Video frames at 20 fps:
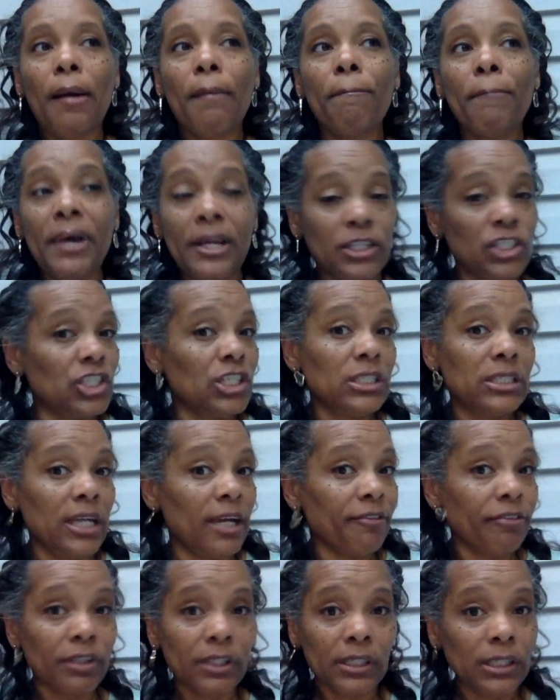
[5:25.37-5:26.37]
but she
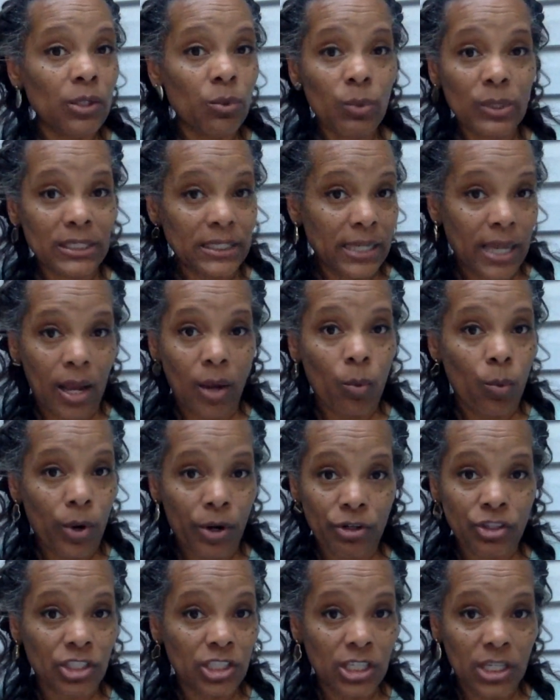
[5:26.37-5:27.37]
definitely was not
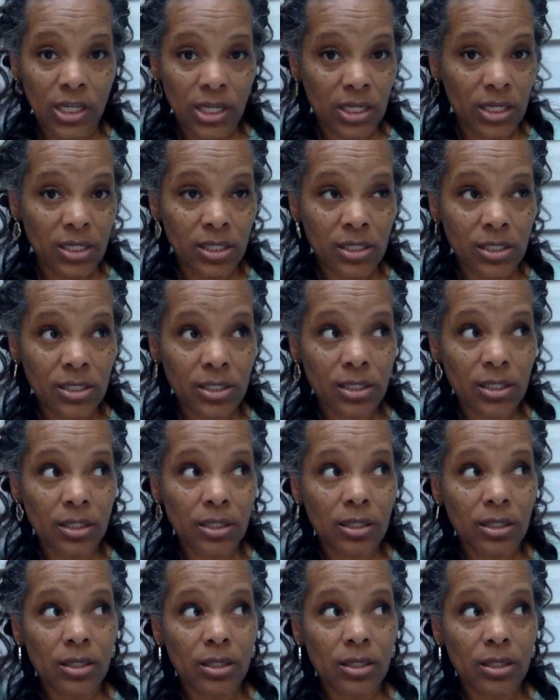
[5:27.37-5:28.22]
where she is